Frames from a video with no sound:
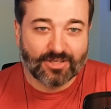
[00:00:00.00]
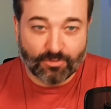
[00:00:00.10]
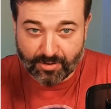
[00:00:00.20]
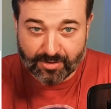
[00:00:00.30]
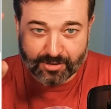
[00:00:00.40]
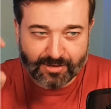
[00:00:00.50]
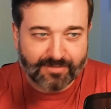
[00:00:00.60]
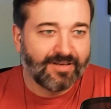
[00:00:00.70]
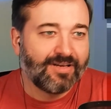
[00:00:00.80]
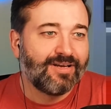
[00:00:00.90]
quote
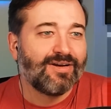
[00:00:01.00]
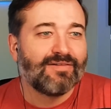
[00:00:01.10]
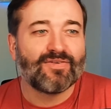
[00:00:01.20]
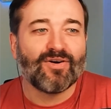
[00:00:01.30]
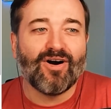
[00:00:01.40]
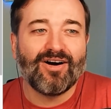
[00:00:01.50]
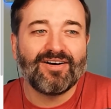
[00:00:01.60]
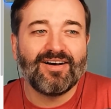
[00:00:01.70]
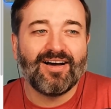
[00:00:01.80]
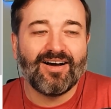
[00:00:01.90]
unquote, for
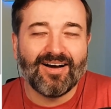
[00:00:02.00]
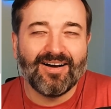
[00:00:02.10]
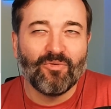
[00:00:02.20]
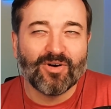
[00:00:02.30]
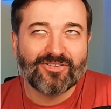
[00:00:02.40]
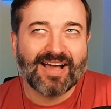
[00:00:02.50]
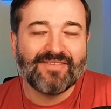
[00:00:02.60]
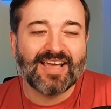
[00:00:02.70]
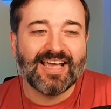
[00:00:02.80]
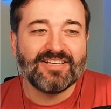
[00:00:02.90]

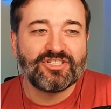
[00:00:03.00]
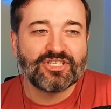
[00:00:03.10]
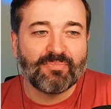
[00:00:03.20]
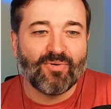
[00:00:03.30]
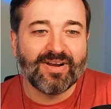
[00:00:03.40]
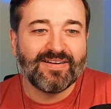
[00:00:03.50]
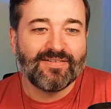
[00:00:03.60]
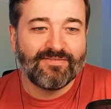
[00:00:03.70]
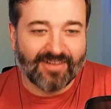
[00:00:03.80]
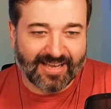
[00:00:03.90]
OneDrive and SharePoint
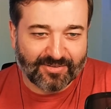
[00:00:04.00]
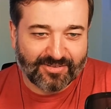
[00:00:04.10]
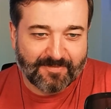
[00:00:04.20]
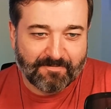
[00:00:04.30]
files.